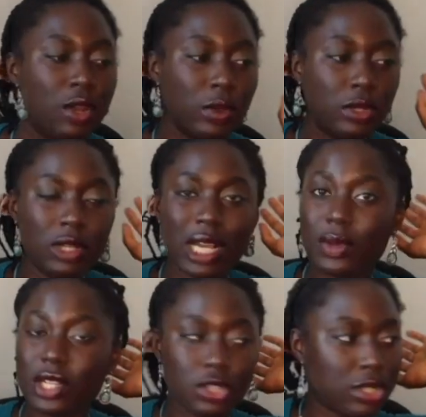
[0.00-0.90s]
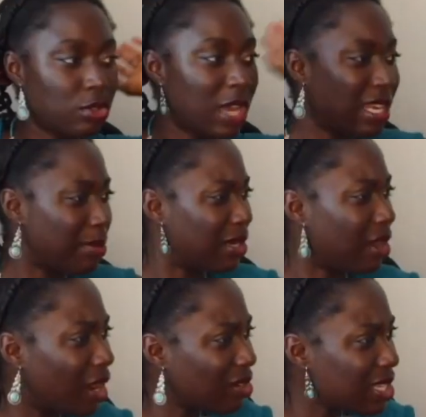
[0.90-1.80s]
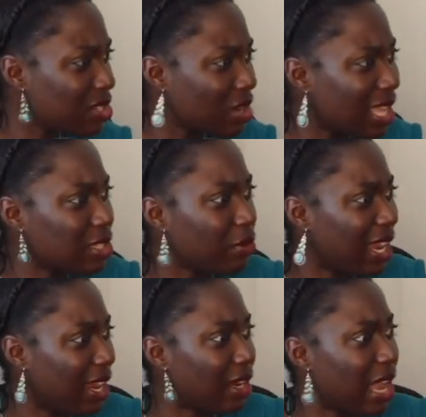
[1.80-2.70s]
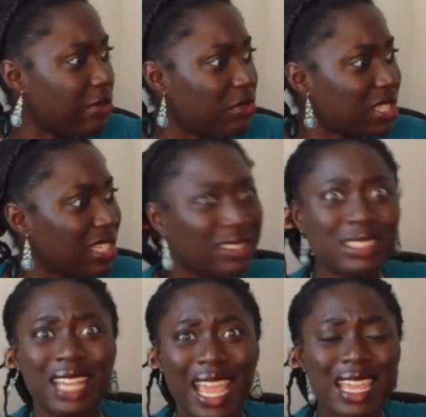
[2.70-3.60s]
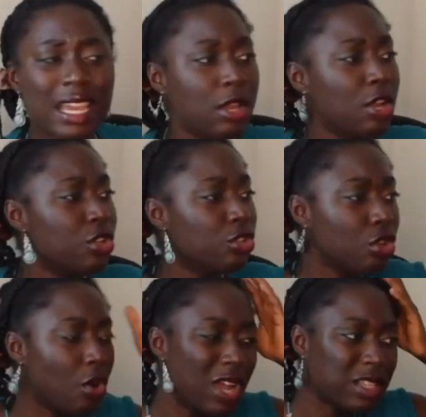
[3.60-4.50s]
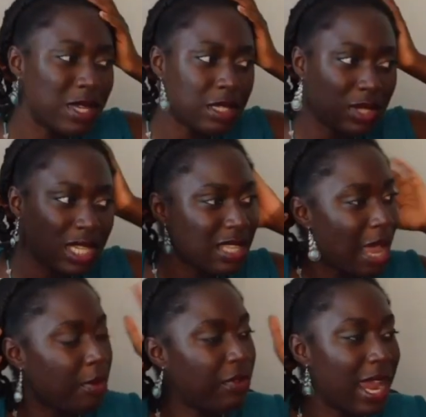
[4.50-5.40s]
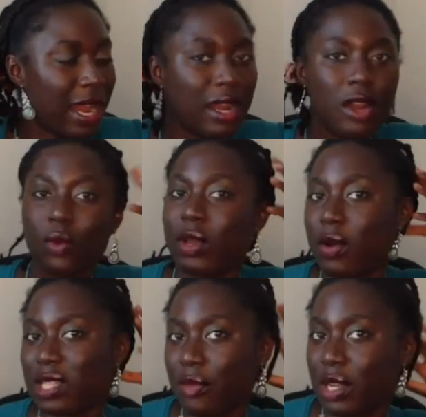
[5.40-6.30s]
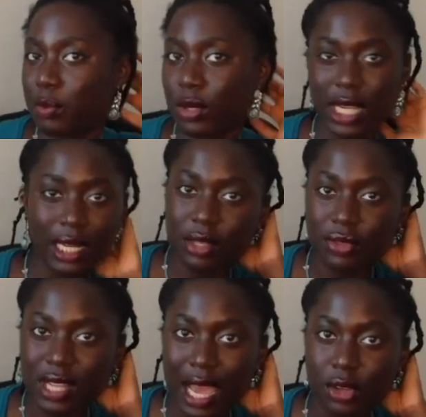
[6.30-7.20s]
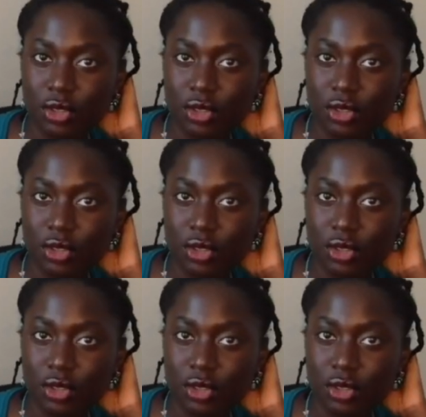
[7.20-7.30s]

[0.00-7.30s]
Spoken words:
We know that we shred about 100 strands of hair every single day. So, especially with this type of hair, we always have it in protective style.